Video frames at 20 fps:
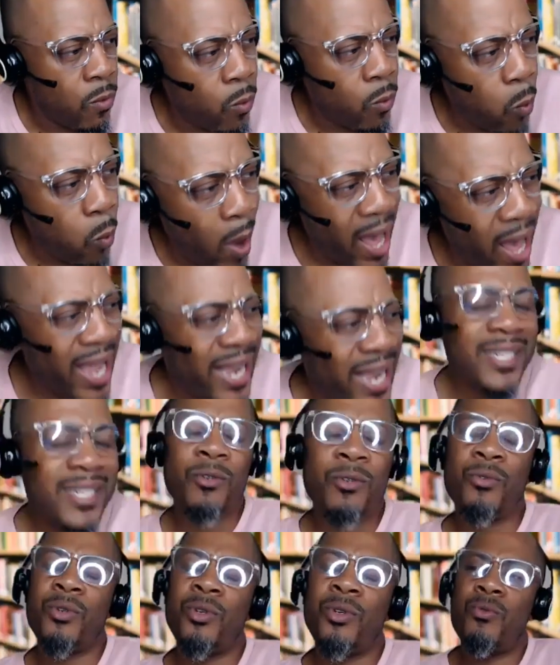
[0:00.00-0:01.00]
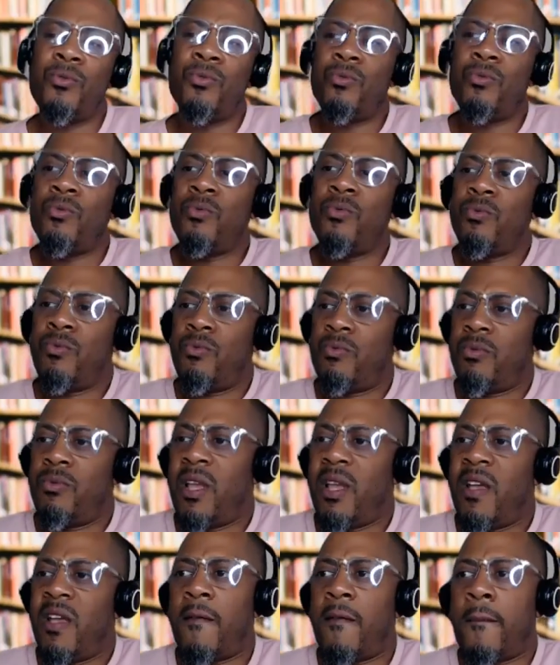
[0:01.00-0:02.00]
why do you,
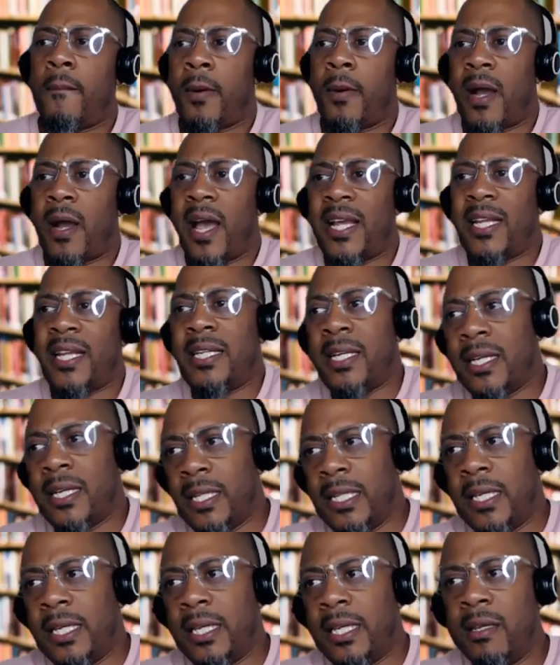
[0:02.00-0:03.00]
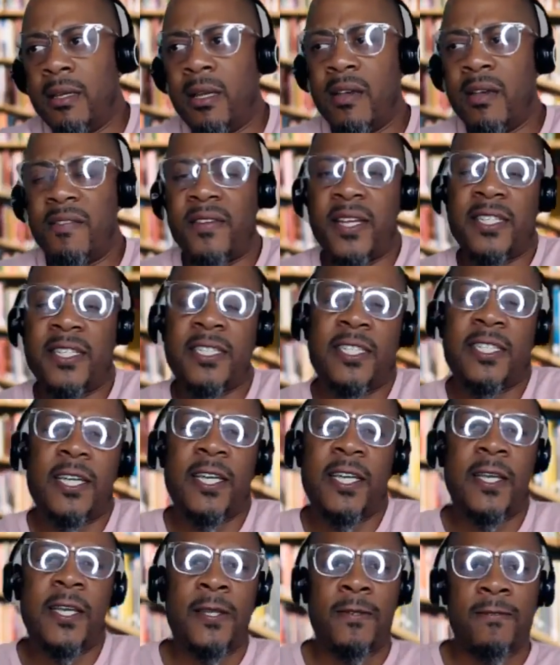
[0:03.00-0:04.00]
if they
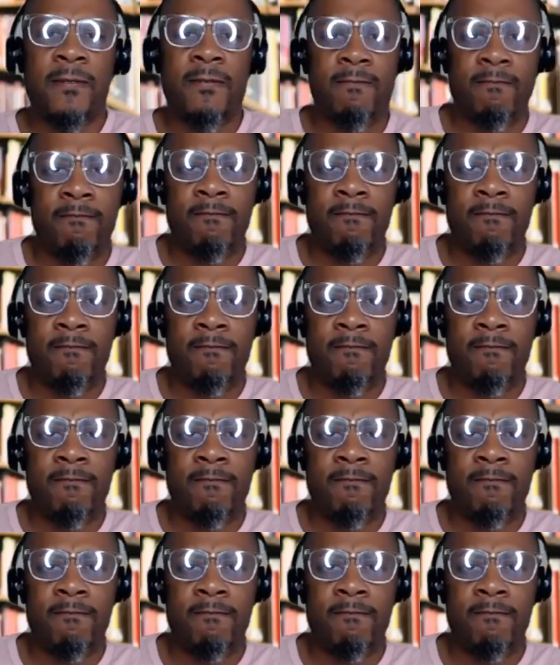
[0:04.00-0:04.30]
saying